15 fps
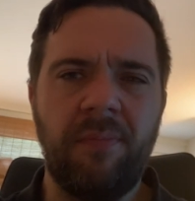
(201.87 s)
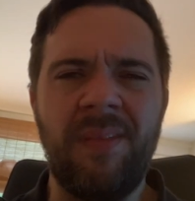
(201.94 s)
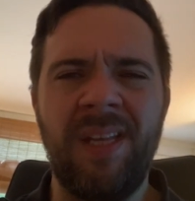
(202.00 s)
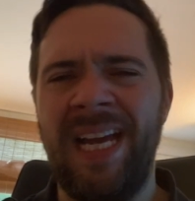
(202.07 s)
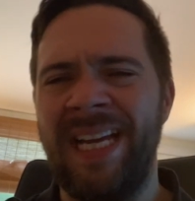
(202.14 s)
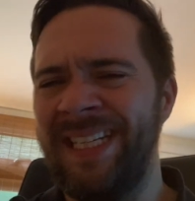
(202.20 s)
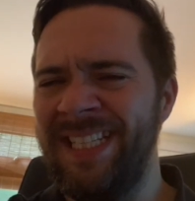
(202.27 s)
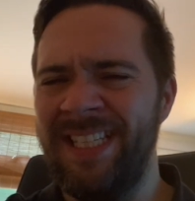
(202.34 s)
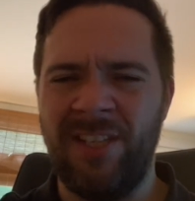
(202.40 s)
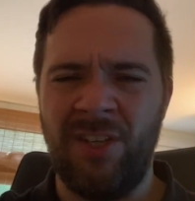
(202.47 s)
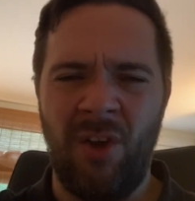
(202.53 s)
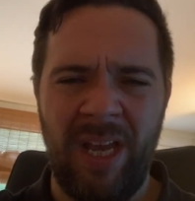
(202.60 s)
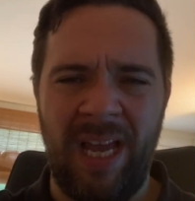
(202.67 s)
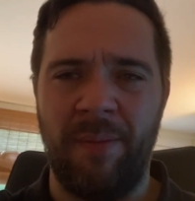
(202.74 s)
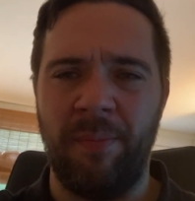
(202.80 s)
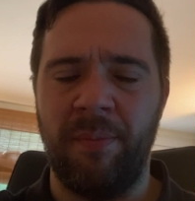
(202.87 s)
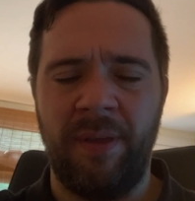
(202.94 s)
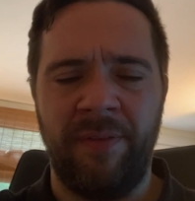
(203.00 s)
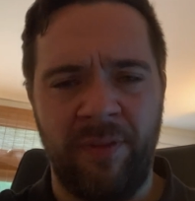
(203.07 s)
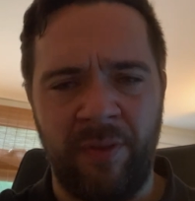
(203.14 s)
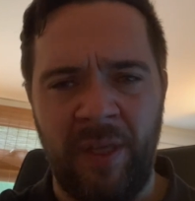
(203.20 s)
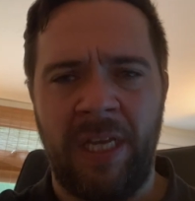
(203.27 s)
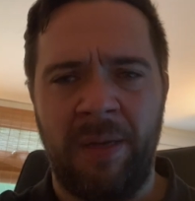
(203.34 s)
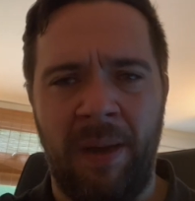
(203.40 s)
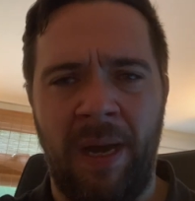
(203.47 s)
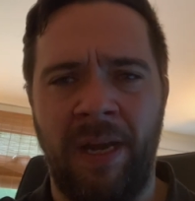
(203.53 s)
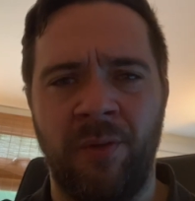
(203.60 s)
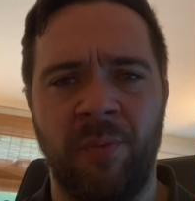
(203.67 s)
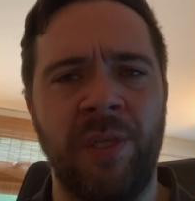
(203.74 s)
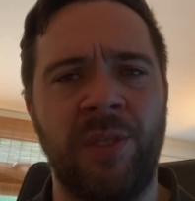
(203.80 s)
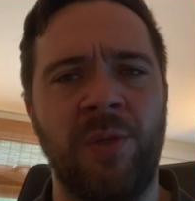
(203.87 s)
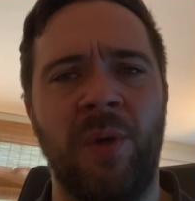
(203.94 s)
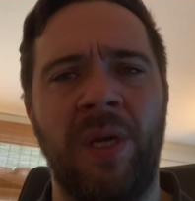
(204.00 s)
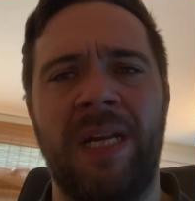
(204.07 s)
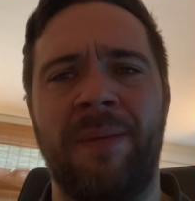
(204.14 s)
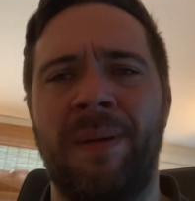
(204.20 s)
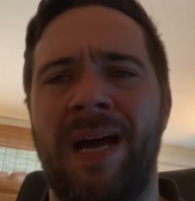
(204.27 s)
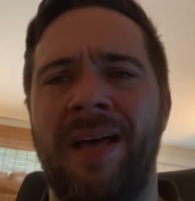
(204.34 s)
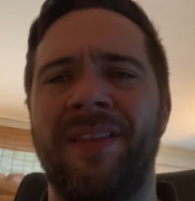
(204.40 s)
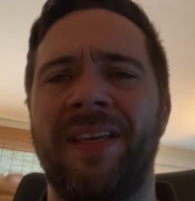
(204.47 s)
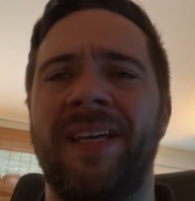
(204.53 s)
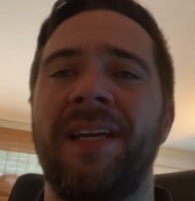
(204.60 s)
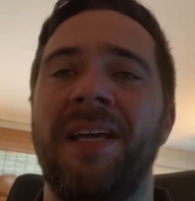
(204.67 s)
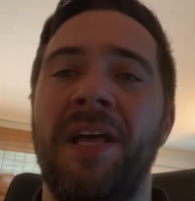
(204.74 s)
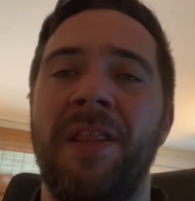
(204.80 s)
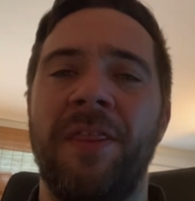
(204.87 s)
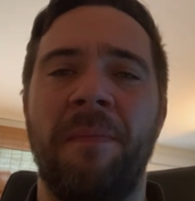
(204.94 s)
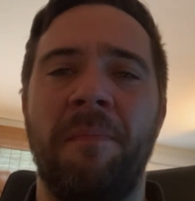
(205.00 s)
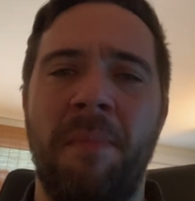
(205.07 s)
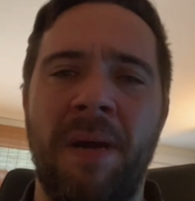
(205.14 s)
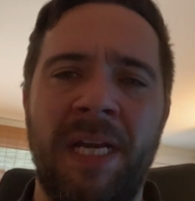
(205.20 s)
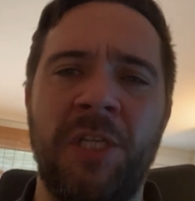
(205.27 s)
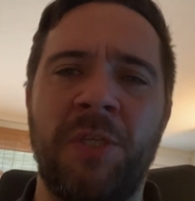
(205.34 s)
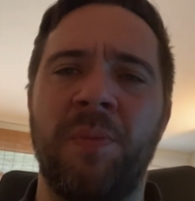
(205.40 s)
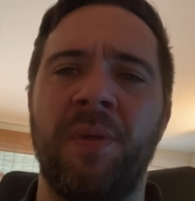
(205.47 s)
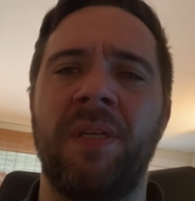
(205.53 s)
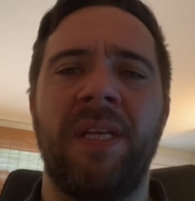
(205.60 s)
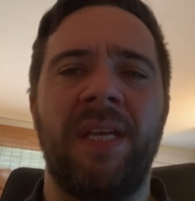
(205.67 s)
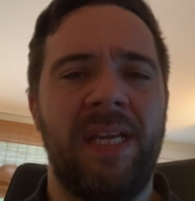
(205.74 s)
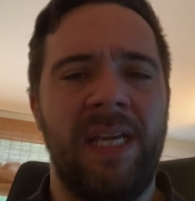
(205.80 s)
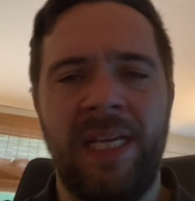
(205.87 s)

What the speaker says: And in SIAM, if you think about it, we're talking about the management,